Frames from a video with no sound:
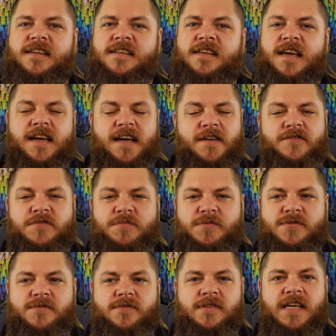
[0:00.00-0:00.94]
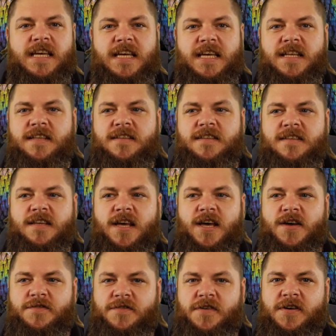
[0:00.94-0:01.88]
get comfortable in
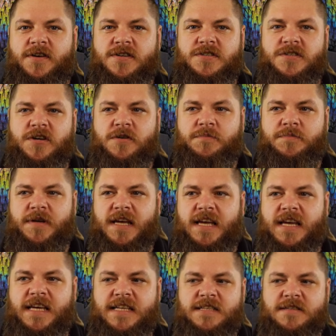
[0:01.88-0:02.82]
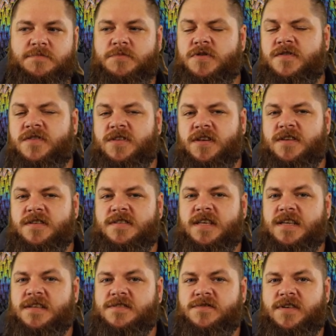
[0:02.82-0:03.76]
Photoshop and moving those
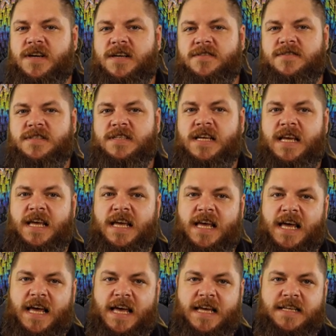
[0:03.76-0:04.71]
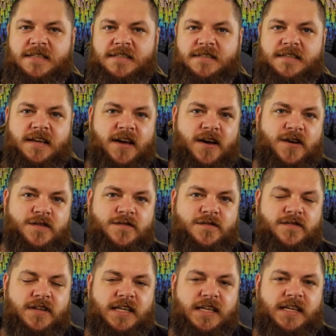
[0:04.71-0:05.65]
things around, and
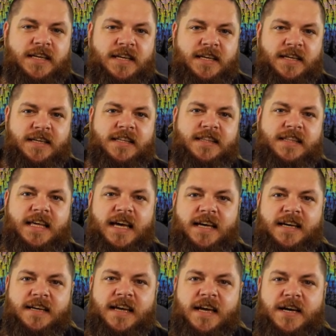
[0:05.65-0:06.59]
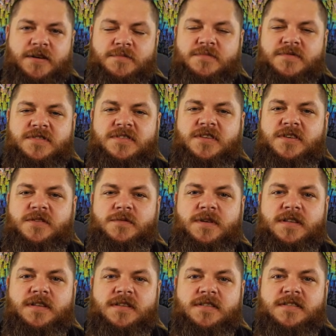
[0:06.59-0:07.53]
hopefully that helps you
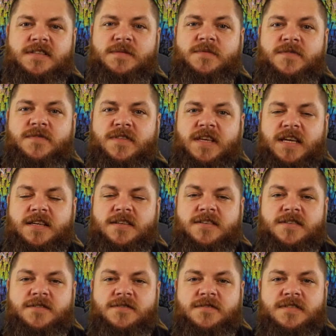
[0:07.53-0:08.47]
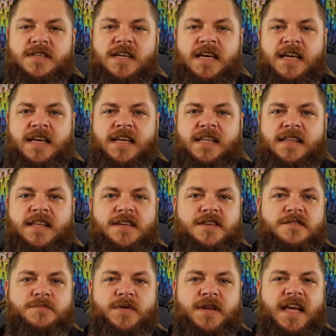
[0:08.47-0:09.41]
with some of the issues that
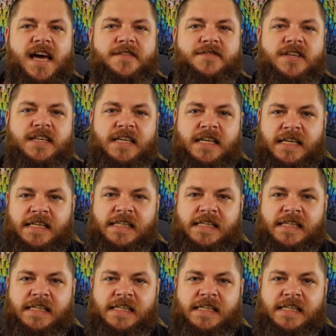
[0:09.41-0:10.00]
you've been having.